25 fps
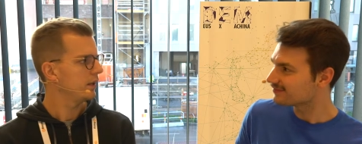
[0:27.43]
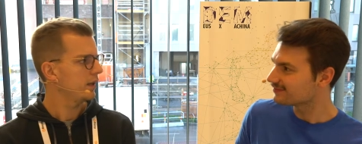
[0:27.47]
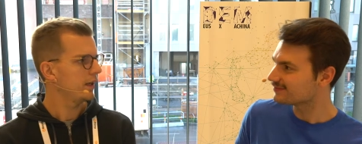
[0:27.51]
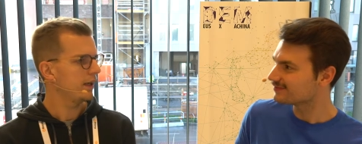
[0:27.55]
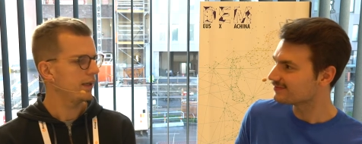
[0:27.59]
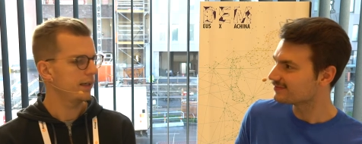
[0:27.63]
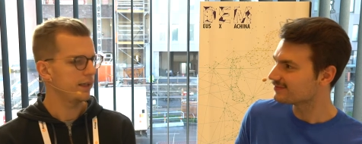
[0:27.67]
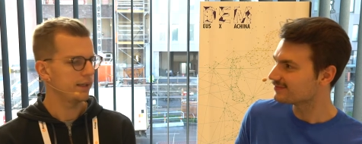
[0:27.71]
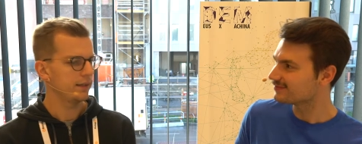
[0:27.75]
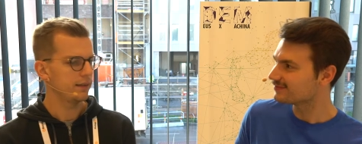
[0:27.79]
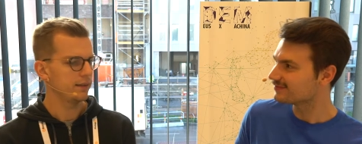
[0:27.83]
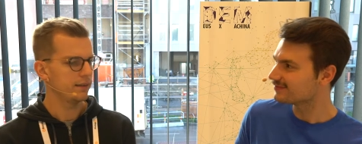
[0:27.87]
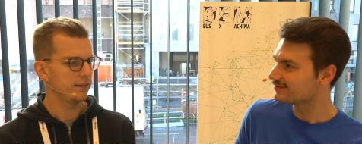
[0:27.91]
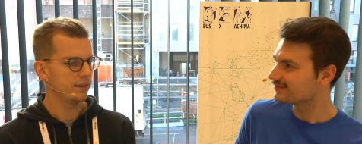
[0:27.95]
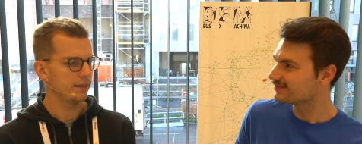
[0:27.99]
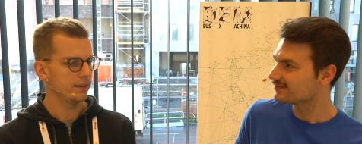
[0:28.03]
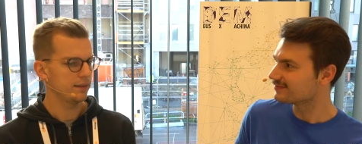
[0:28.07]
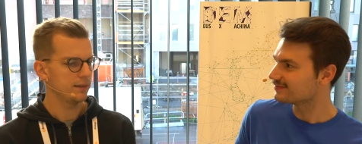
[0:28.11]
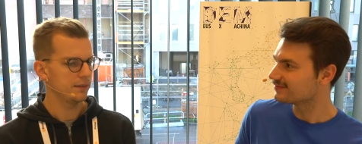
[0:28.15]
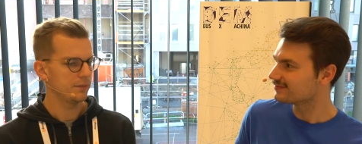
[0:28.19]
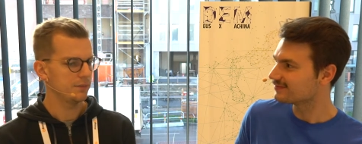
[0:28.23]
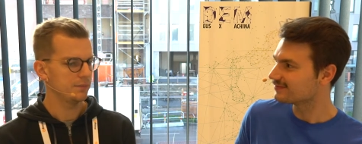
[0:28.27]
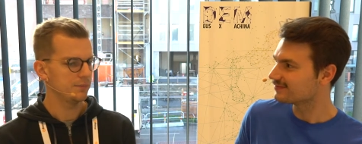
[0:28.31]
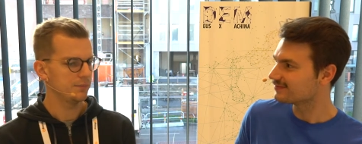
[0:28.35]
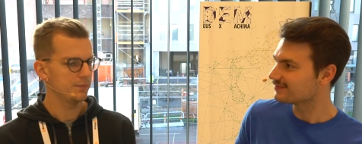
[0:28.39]
Speaker 1: And
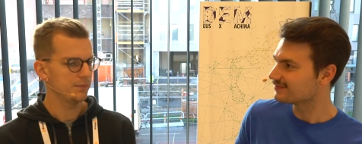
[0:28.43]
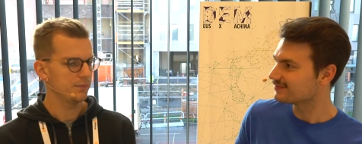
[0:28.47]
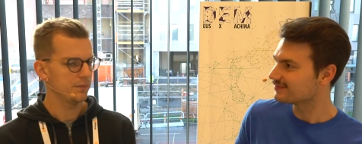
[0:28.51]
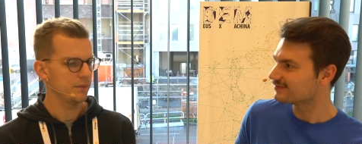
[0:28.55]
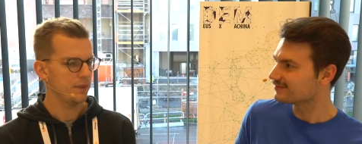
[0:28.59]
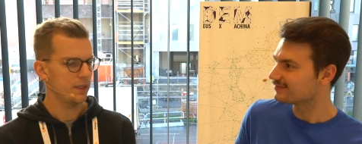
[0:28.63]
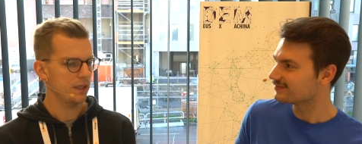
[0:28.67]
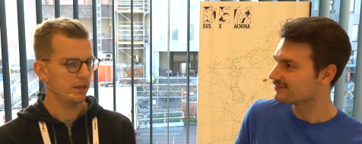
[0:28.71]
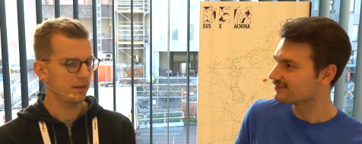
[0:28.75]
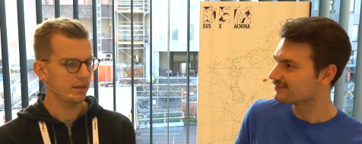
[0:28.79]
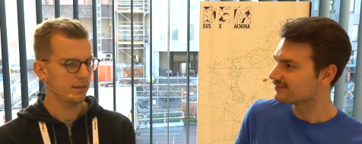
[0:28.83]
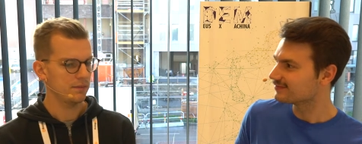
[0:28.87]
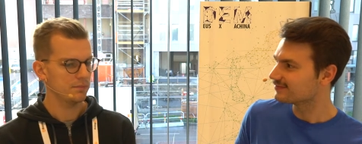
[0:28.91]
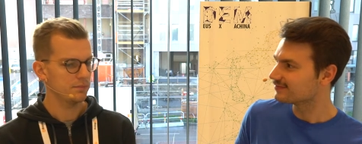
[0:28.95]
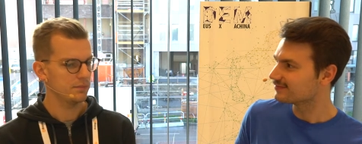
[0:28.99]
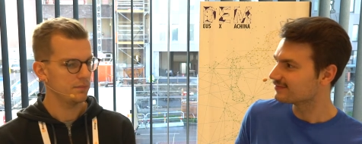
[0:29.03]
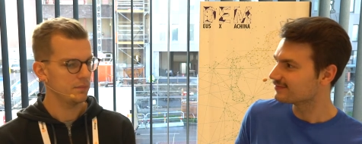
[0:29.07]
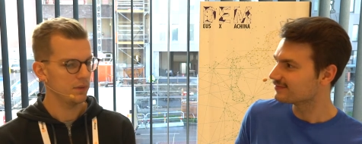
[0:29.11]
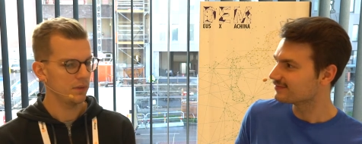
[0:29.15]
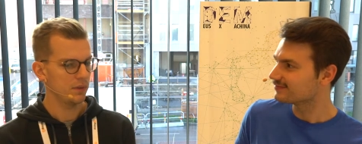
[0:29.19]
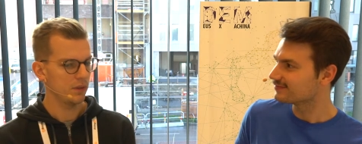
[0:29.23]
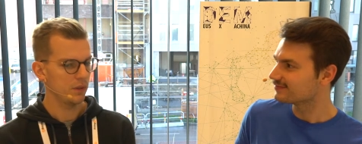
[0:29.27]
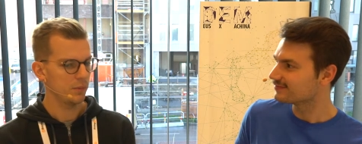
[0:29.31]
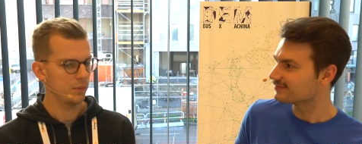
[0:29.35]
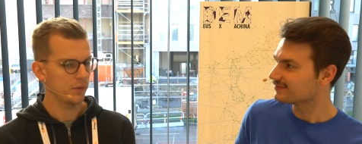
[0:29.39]
um, yeah,
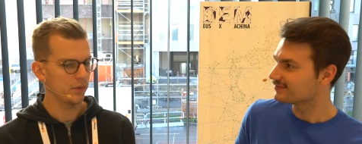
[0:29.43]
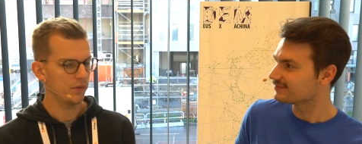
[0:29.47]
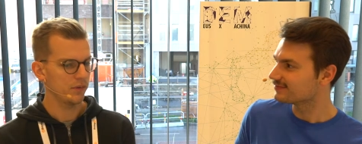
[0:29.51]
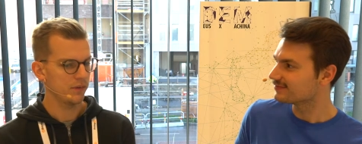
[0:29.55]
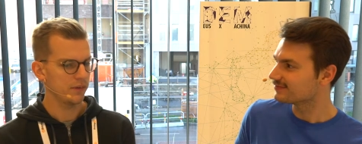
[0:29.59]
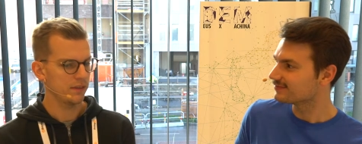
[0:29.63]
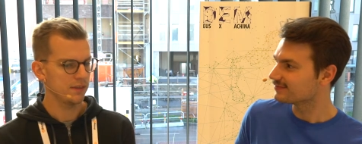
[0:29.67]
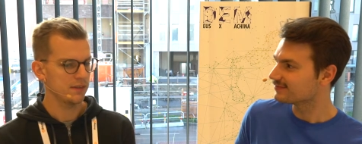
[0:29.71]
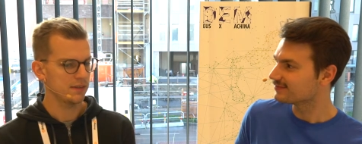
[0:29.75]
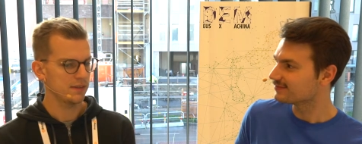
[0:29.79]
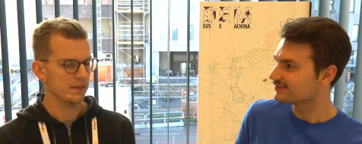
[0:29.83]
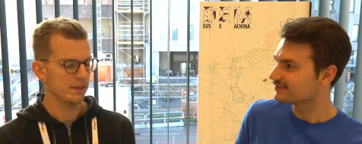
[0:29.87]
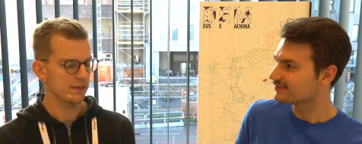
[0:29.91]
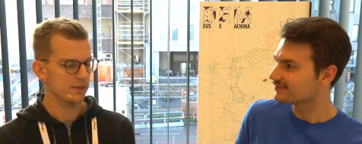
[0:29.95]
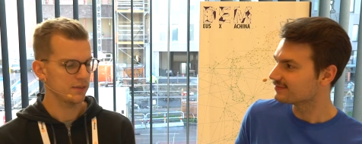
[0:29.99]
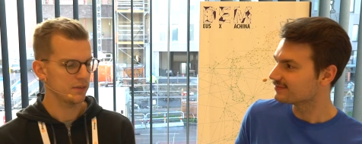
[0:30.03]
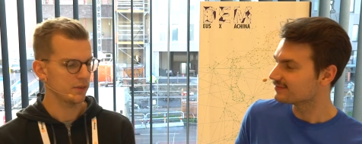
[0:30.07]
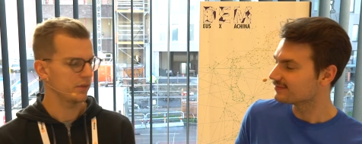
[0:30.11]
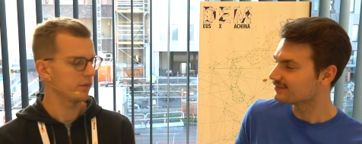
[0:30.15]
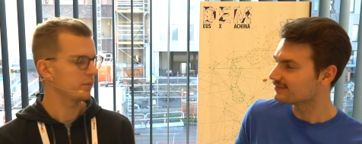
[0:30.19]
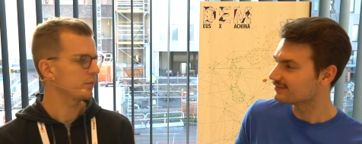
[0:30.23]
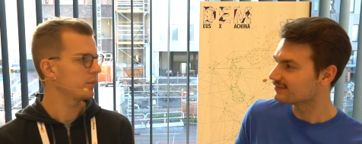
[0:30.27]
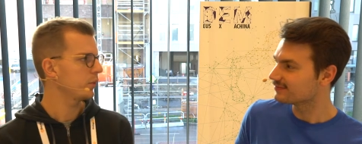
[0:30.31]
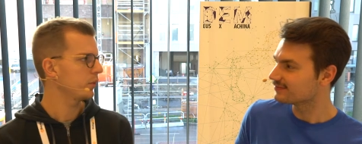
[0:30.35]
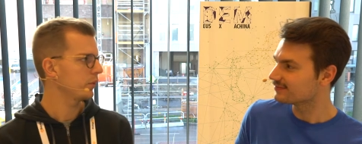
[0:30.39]
almost since I
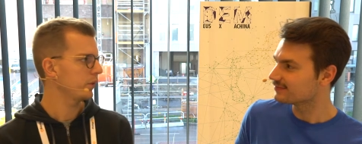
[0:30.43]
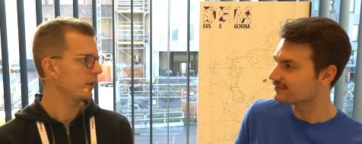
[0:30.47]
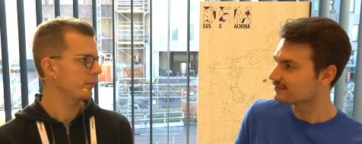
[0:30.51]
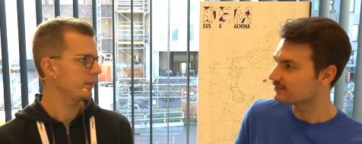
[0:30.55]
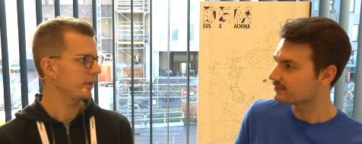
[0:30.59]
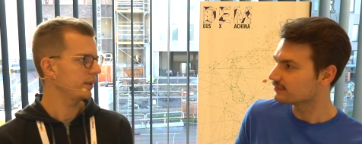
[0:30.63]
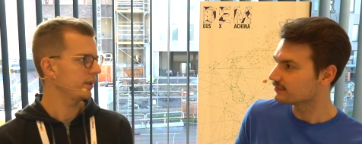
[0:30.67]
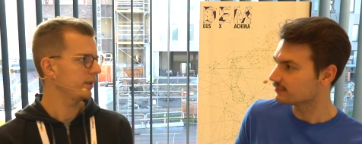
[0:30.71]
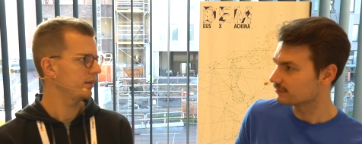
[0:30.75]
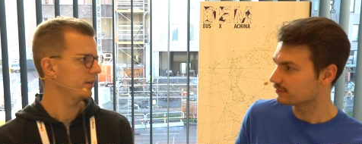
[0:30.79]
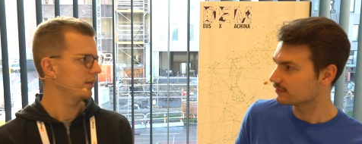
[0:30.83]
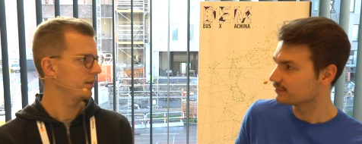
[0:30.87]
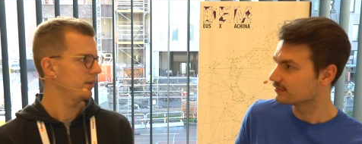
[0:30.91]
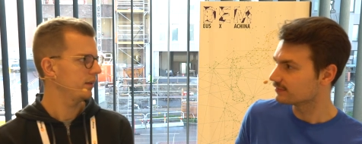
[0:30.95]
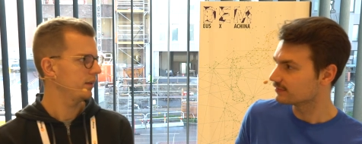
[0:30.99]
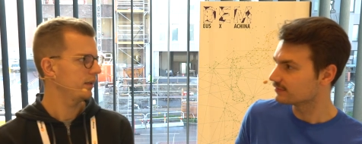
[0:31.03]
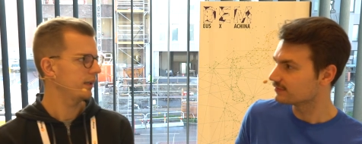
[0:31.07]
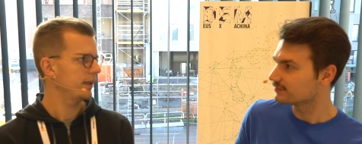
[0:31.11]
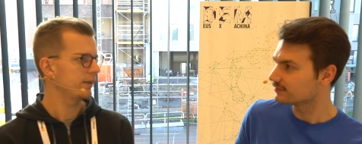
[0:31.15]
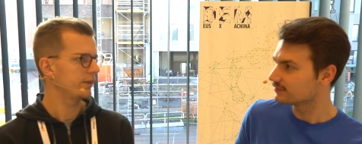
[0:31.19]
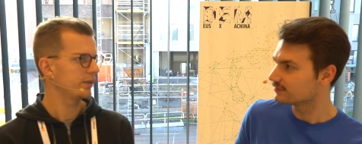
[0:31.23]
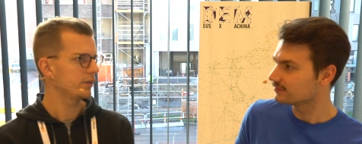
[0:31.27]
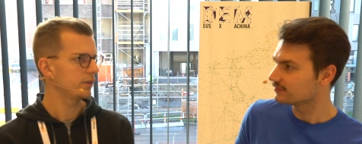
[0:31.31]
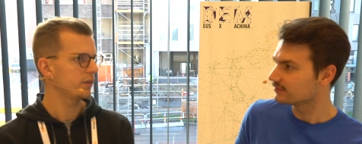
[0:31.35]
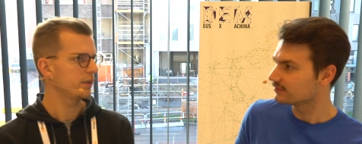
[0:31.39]
started programming, I
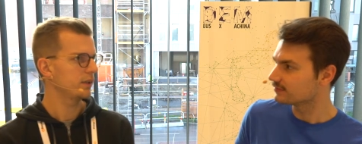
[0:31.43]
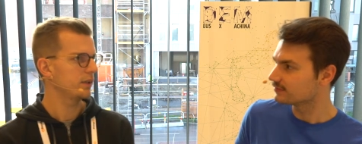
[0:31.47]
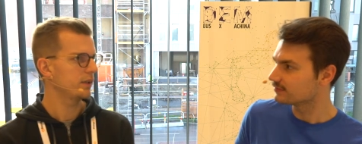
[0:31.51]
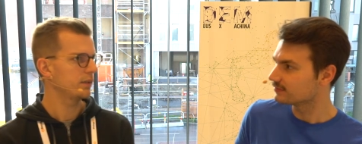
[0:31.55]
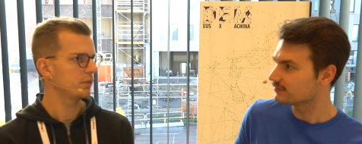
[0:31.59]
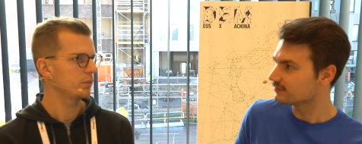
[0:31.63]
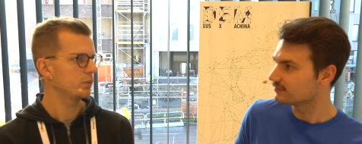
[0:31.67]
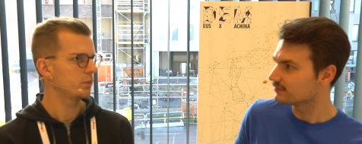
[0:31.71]
started out